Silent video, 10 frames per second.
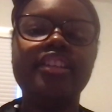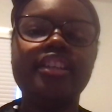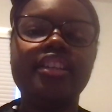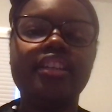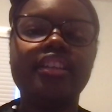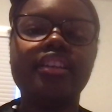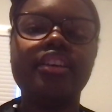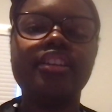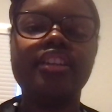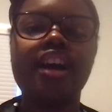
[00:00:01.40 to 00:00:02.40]
this is
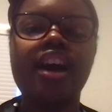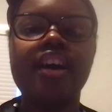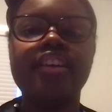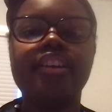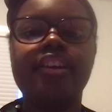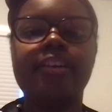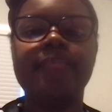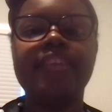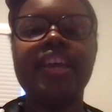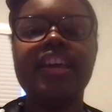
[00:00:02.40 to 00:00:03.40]
Kanaya,
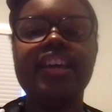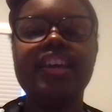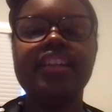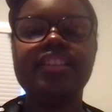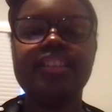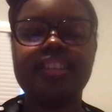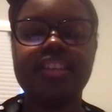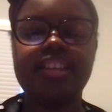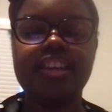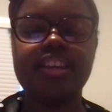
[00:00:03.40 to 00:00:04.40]
and
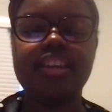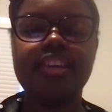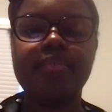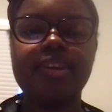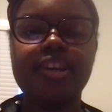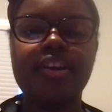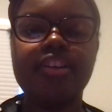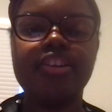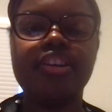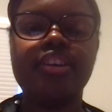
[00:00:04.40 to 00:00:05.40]
today we're
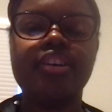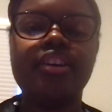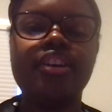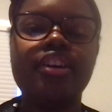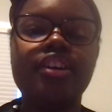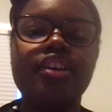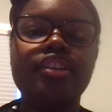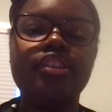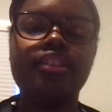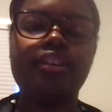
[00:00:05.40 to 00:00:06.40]
gonna
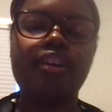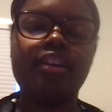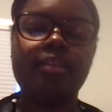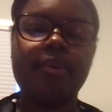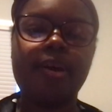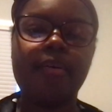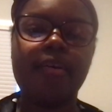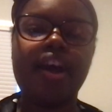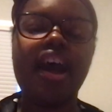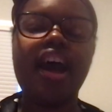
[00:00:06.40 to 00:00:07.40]
talk about
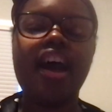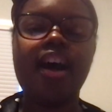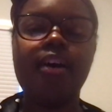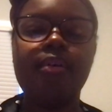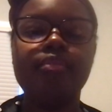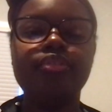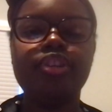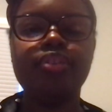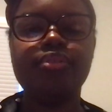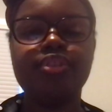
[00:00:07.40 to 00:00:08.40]
how do
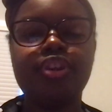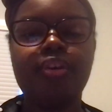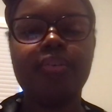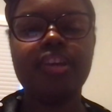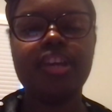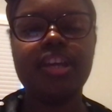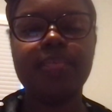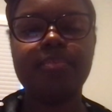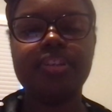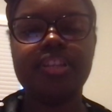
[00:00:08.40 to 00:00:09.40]
you show
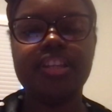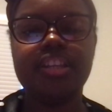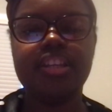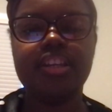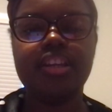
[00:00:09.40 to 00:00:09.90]
empathy